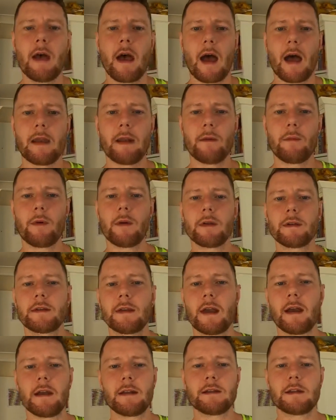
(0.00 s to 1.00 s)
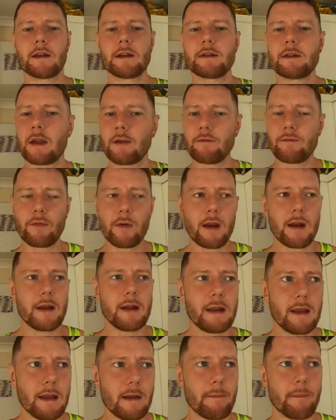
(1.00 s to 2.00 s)
And it was just a
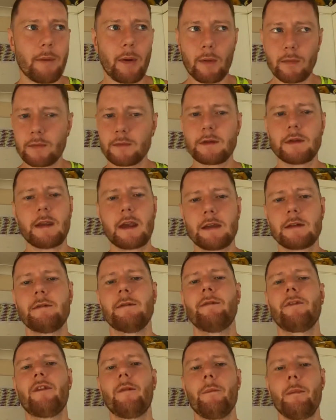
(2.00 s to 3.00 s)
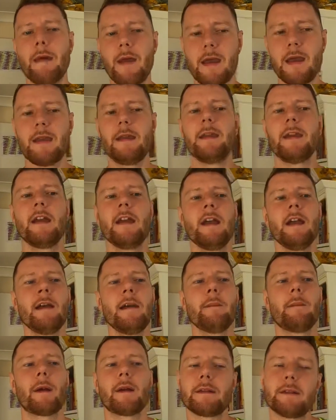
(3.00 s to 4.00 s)
really important session for me
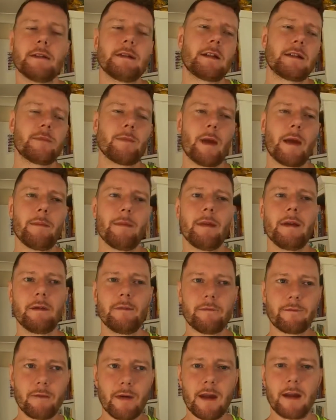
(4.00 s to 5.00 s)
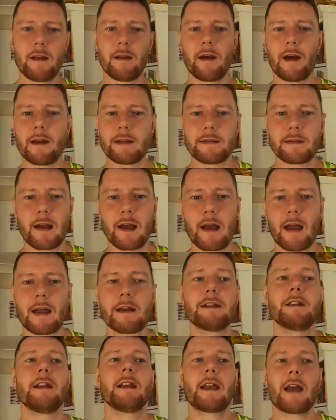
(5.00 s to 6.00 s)
because it just made me realise I
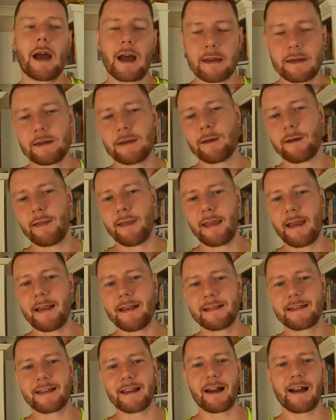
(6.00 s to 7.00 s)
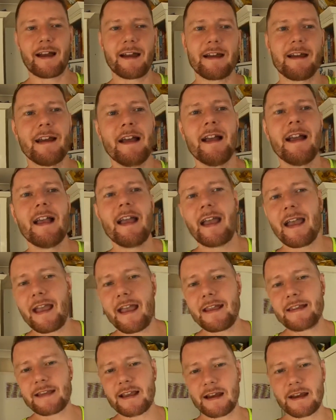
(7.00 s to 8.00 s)
actually can do this. It
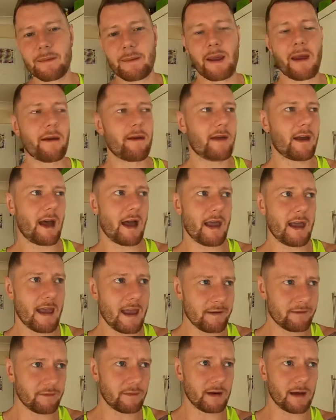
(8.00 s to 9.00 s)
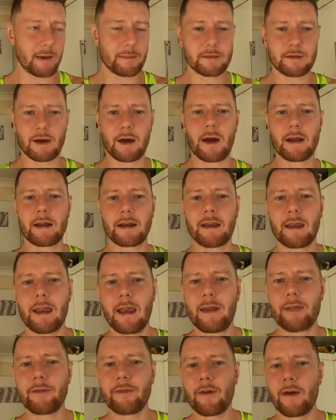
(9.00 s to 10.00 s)
is going to be okay. Even when I'm tired, I can
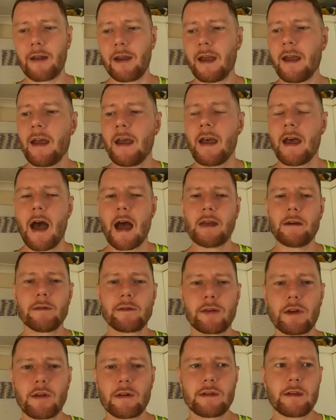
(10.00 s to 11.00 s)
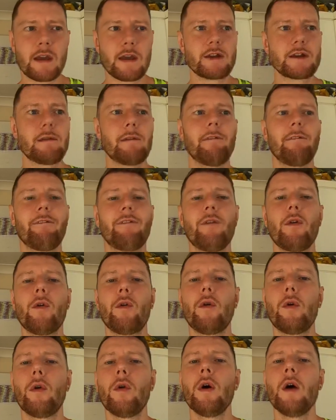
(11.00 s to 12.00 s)
get through it. And it was a good session
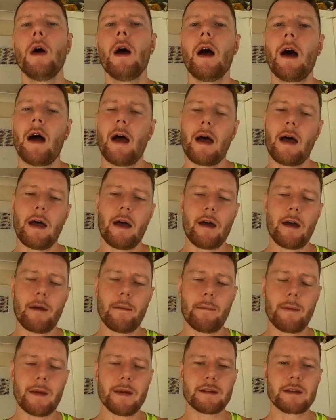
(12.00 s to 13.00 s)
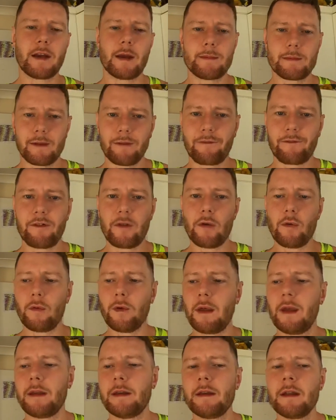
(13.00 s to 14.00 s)
for, in terms of
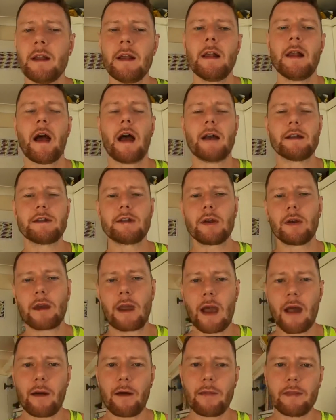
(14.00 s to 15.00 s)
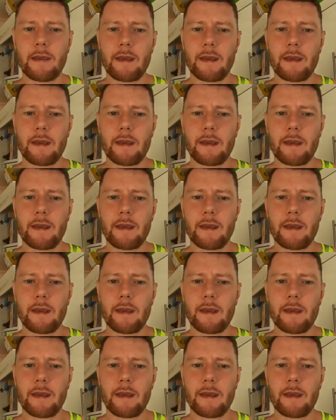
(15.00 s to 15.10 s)
fueling. I took out